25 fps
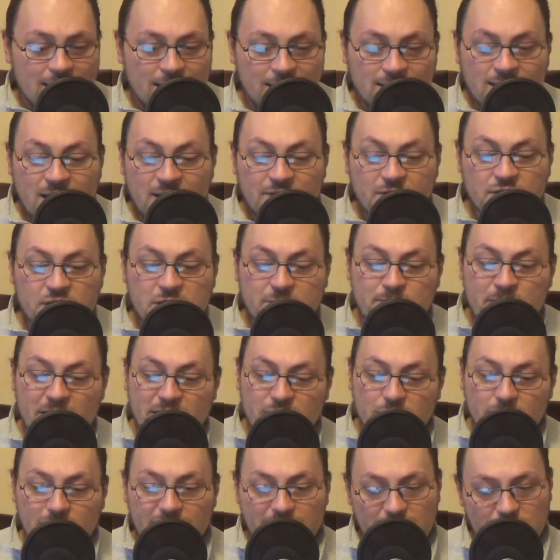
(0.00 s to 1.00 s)
Another
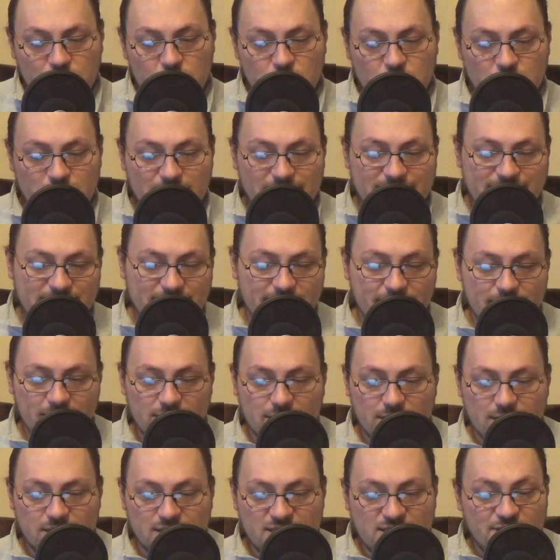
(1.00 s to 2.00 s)
speculation
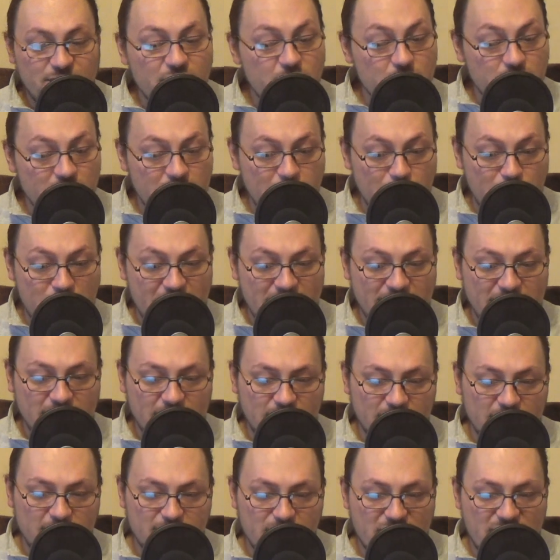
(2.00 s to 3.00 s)
severely
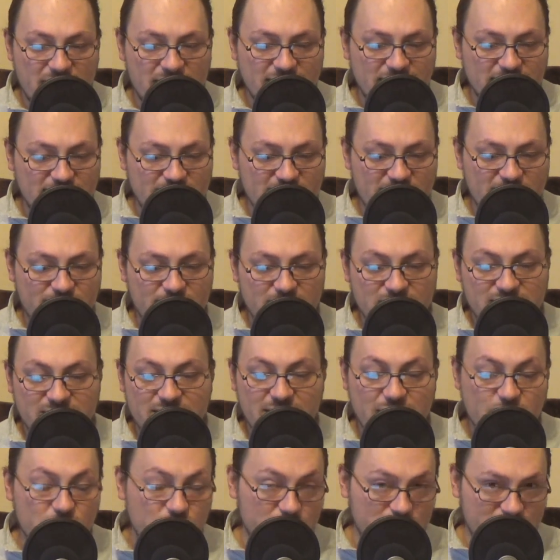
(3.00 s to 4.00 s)
peddled by the TV
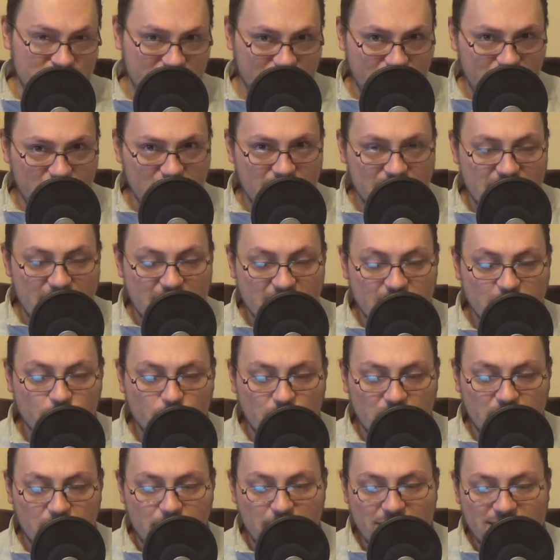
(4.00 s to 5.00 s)
stations affiliated
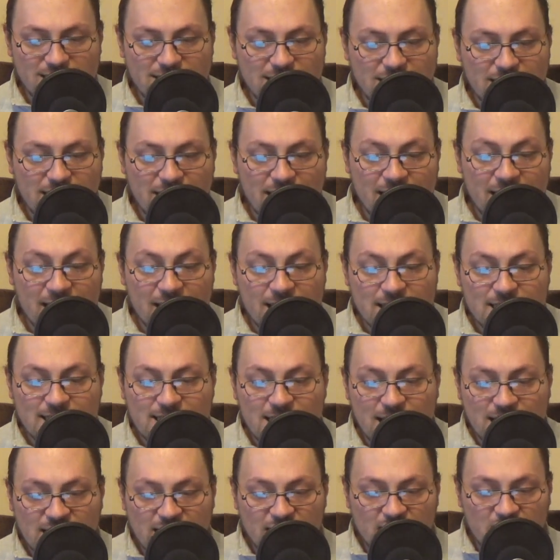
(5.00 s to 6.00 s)
with PSD
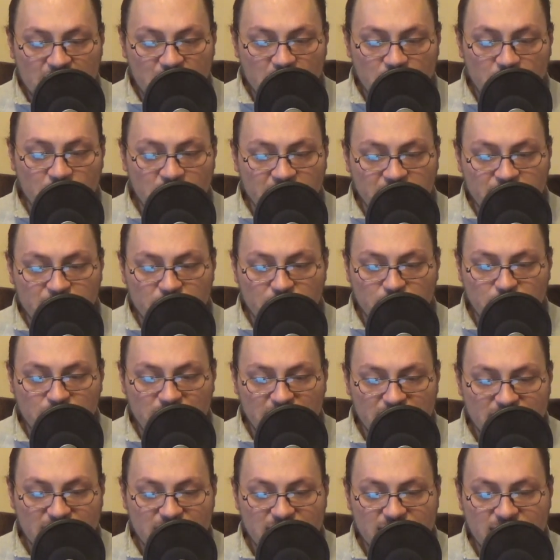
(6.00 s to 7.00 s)
is that the current
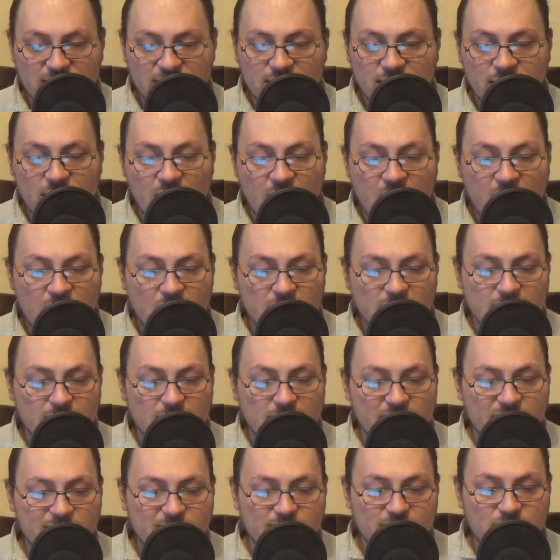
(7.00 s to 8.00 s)
protests are
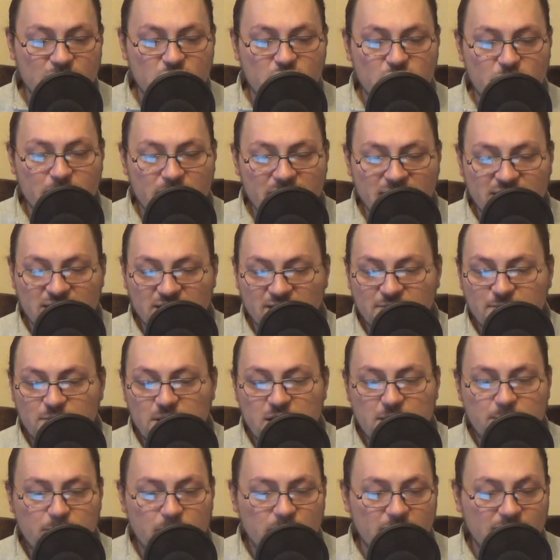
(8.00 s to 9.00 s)
a movement of
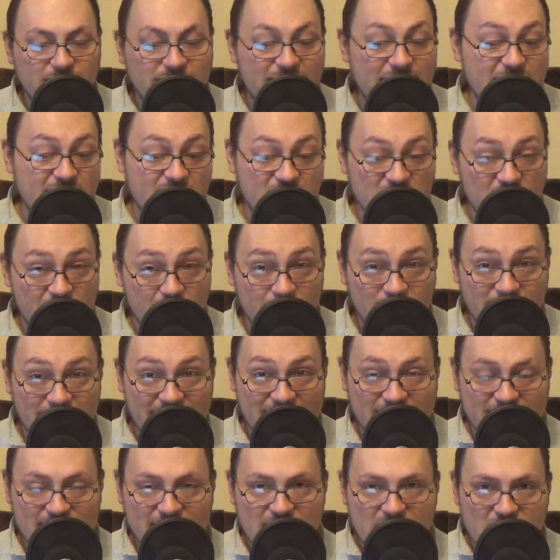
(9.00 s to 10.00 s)
people they dubbed
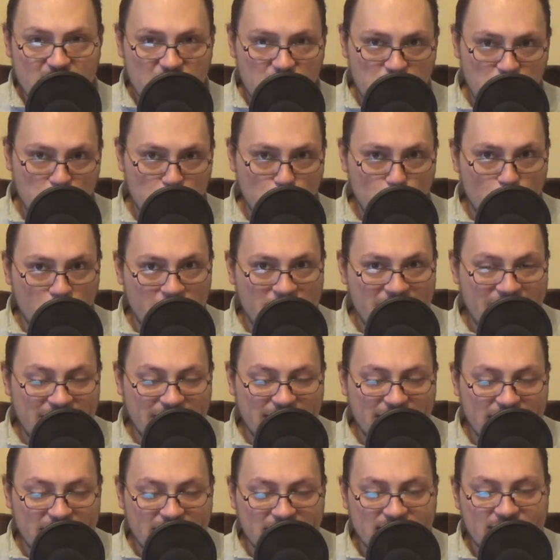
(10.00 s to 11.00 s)
as
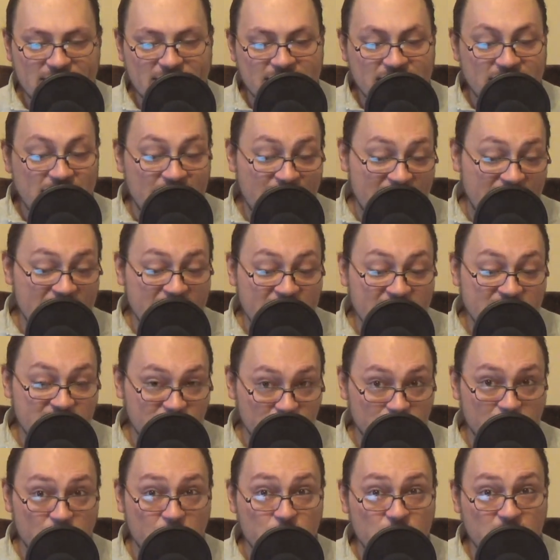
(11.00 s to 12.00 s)
Yohannis, i.e.
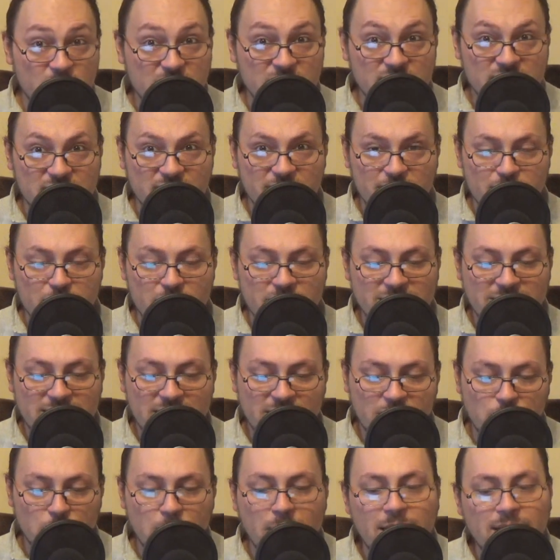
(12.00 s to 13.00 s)
supporters of
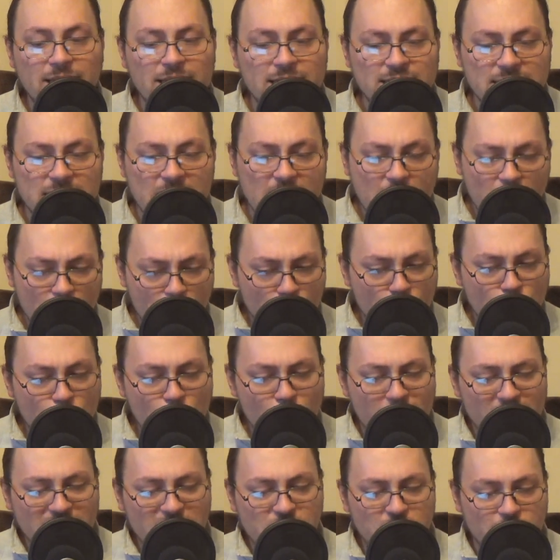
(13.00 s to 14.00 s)
President Yohannis,
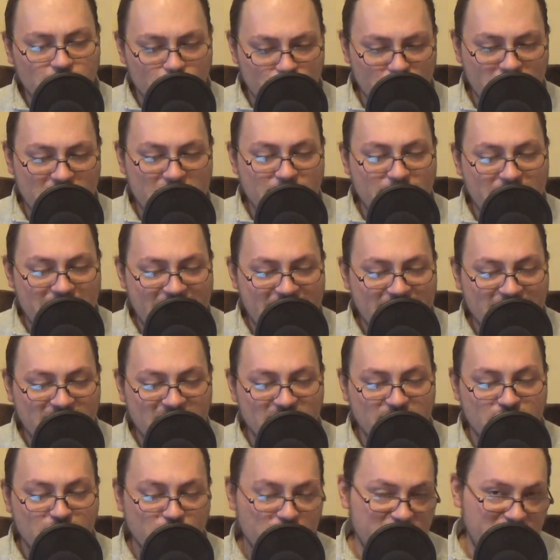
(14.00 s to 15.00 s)
who want to bring back
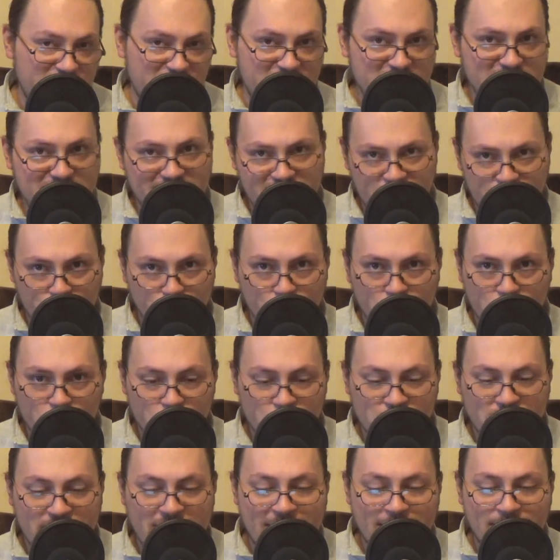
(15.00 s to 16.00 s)
the previous
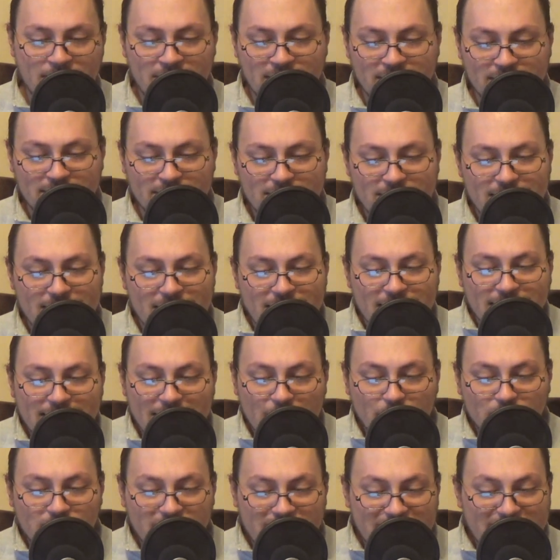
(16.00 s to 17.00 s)
Cholos cabinet.
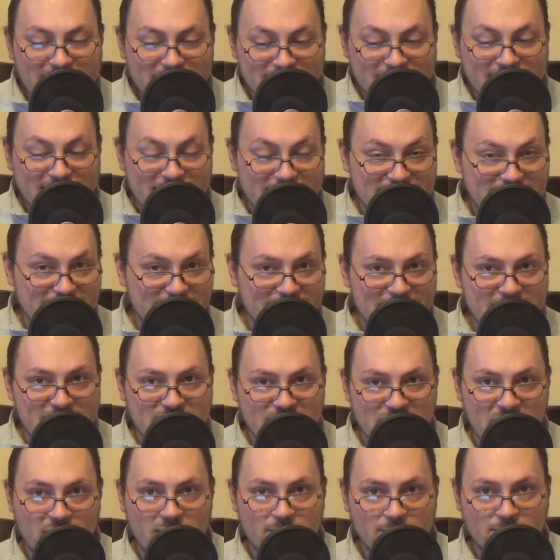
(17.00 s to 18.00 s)
Now, this is an
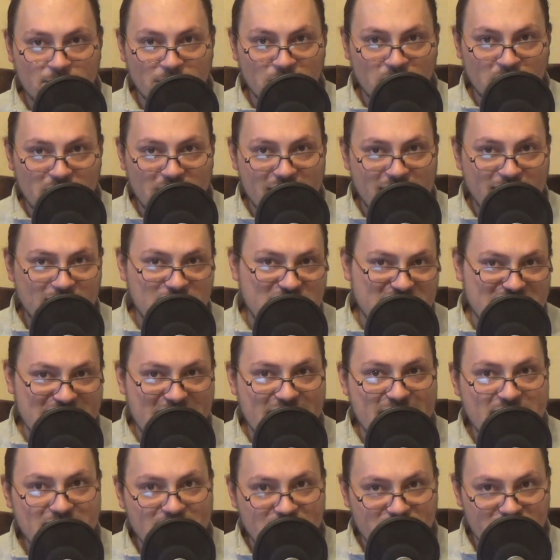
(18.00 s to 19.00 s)
example of
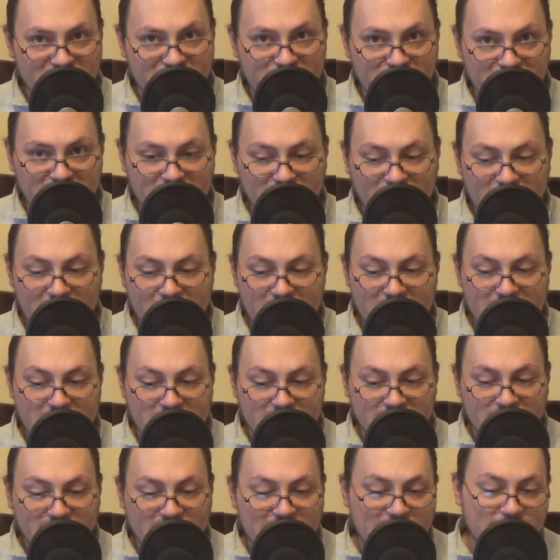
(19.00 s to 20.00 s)
scientific
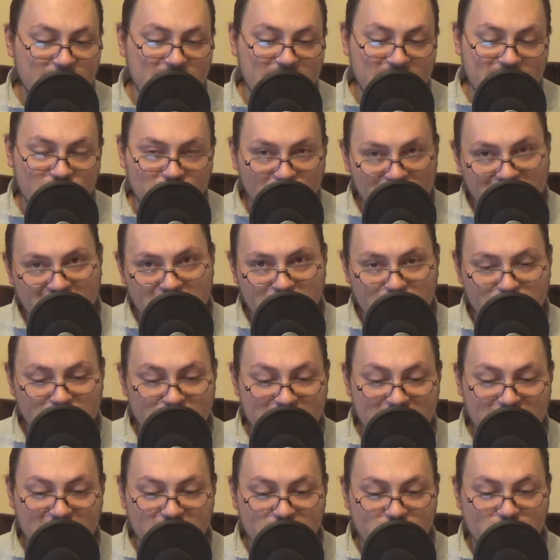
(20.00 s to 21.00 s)
lying, namely
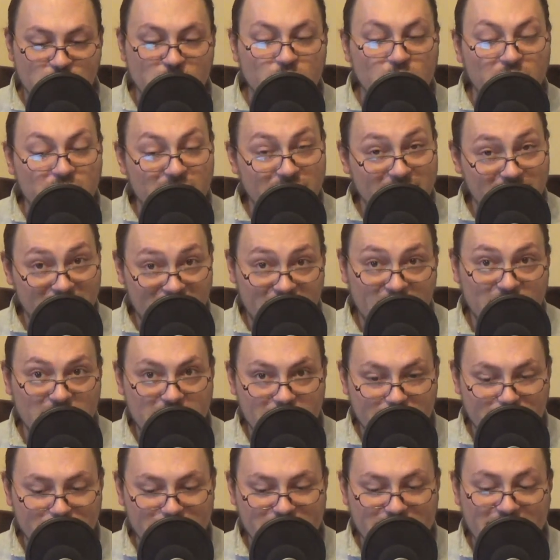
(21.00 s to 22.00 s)
20% truth,
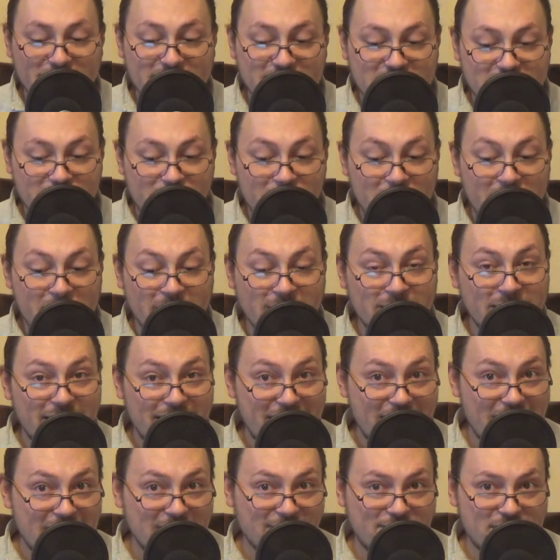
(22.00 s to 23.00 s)
30% spin,
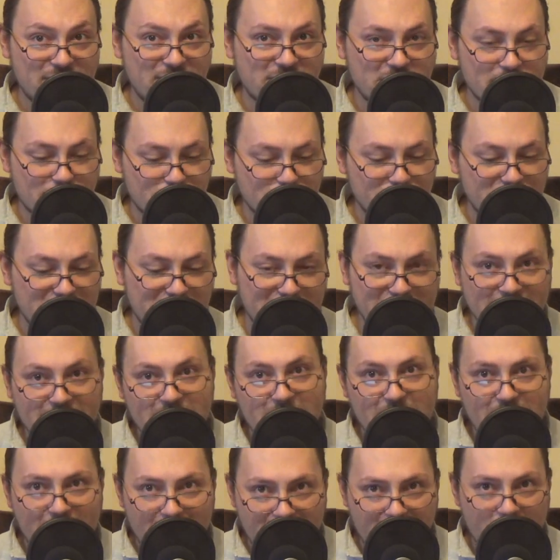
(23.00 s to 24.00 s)
and 50%
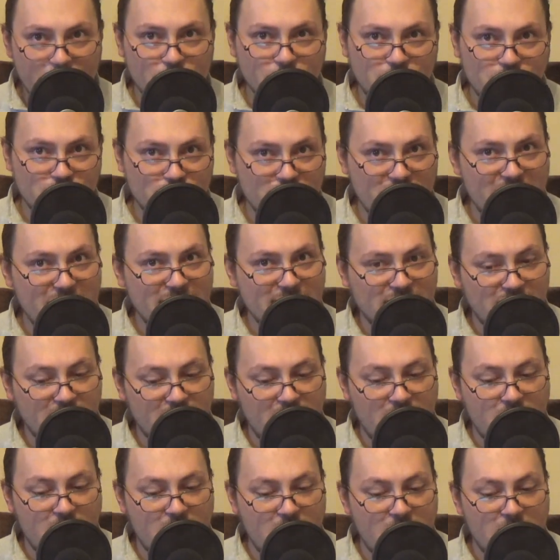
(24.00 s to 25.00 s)
outright
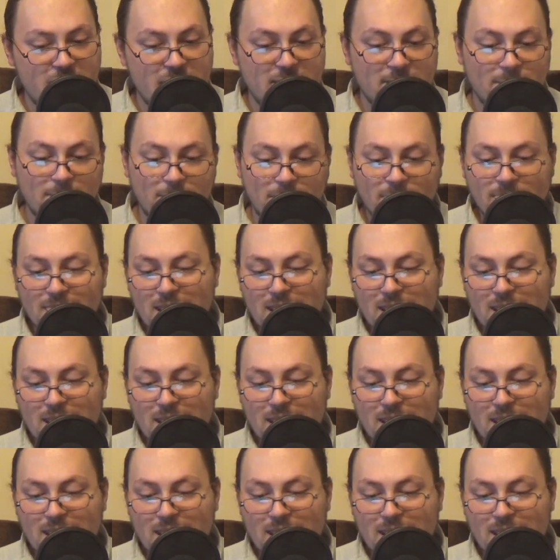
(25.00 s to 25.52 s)
lie.